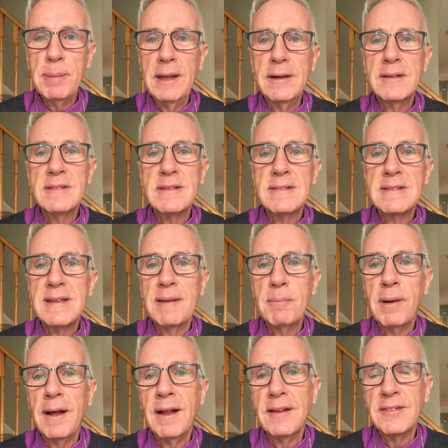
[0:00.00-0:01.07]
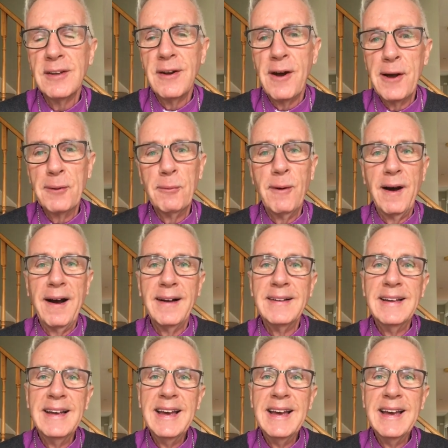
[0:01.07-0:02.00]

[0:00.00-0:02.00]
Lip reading: Peter's and St. Paul's in Ottawa.